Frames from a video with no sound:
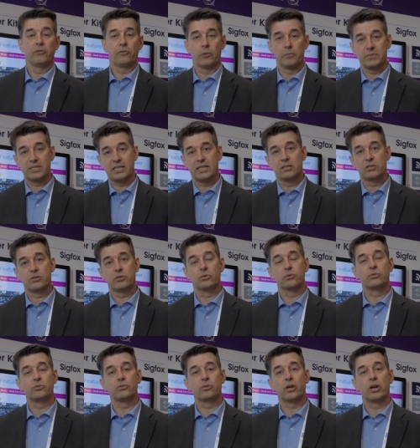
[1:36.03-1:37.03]
from sensor
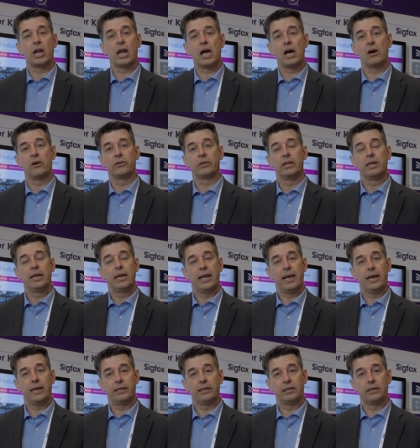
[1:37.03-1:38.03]
to the cloud
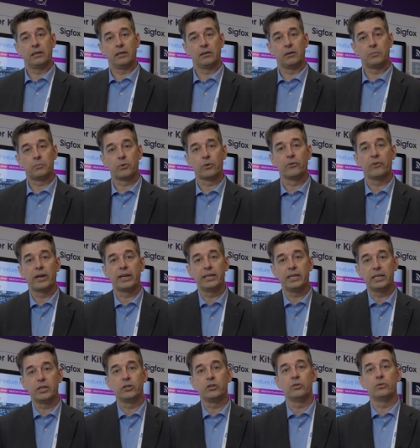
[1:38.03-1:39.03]
and uh,
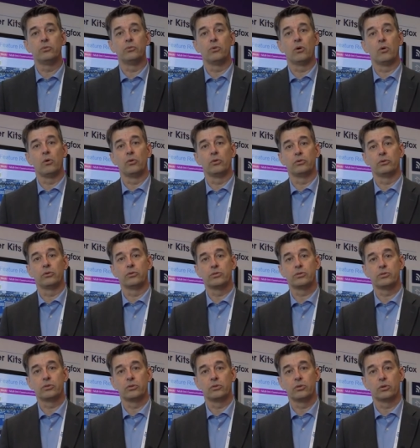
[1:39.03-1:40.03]
providing you all
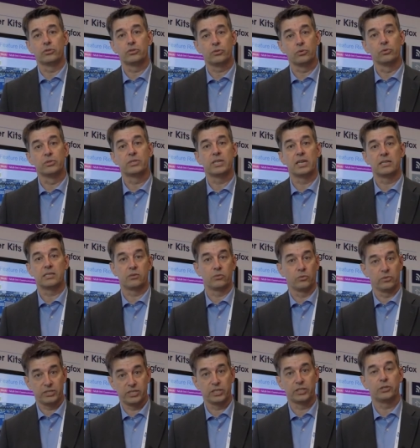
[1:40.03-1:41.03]
those, those tool sets
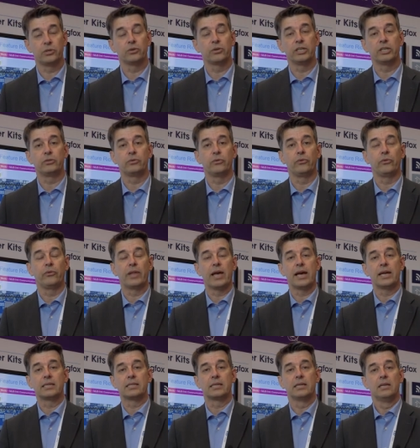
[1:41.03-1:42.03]
securely to do
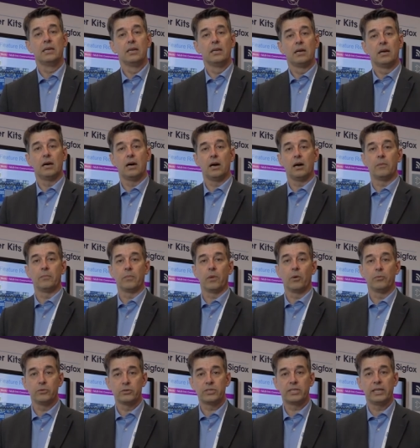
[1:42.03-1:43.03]
that. Um,
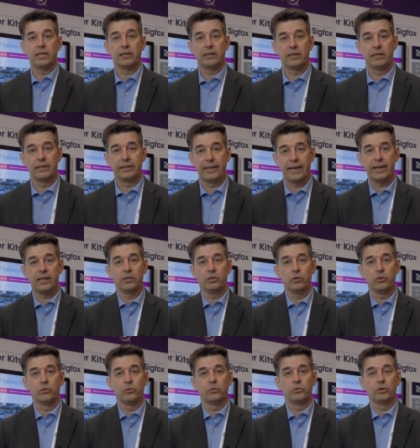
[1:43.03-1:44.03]
obviously, then
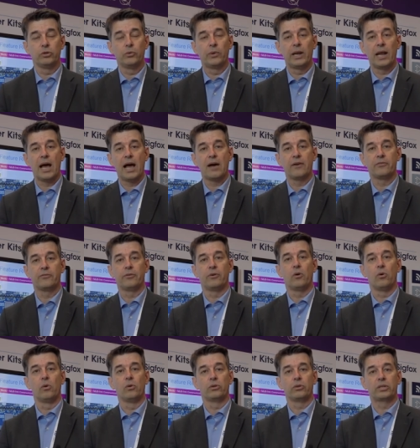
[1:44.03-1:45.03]
you, you will have
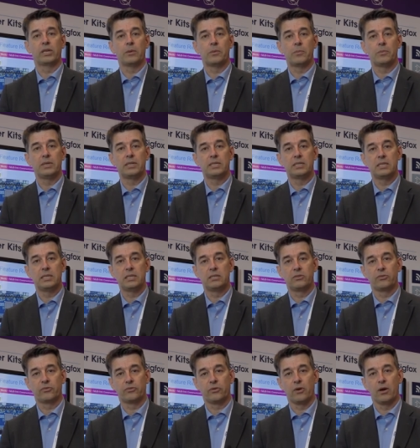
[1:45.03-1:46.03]
all the
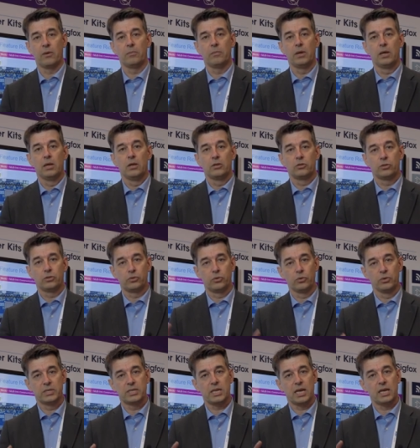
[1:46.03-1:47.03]
capabilities from the
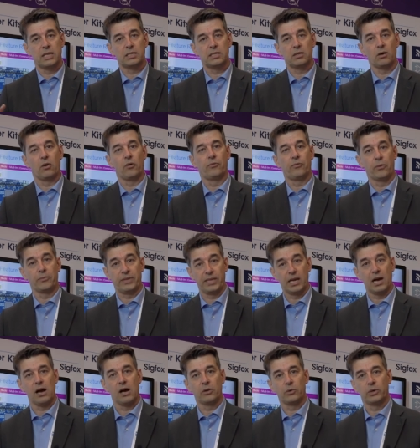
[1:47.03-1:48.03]
tool set or from
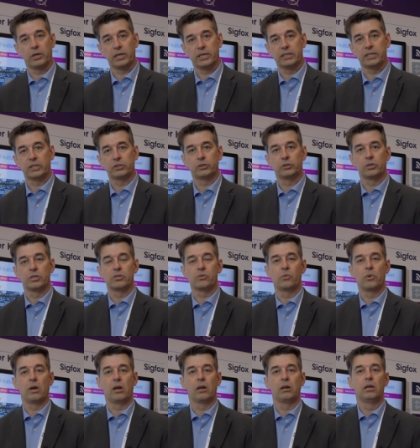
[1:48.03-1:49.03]
the hardware architecture as
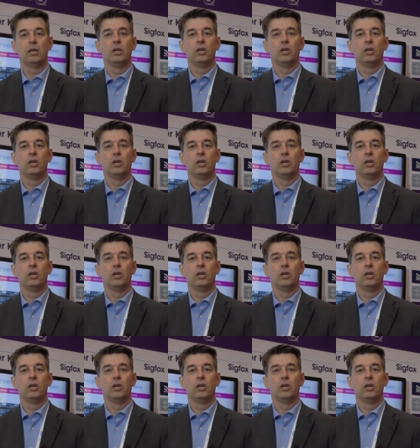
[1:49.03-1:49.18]
well